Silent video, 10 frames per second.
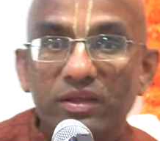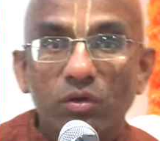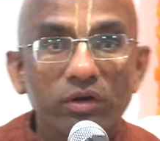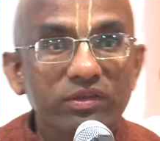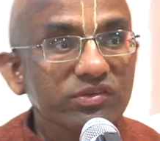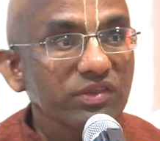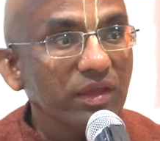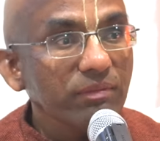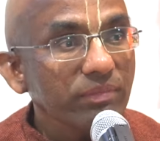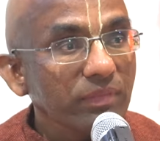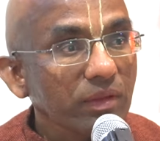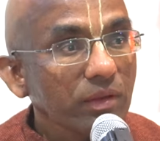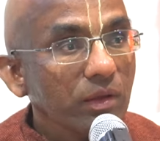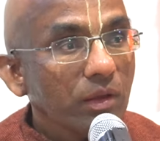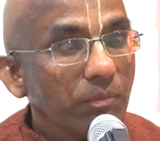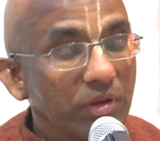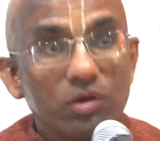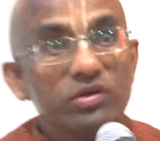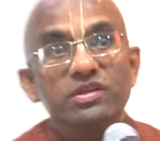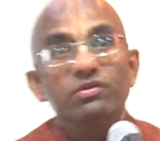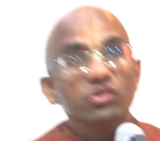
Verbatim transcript: he got this name because he was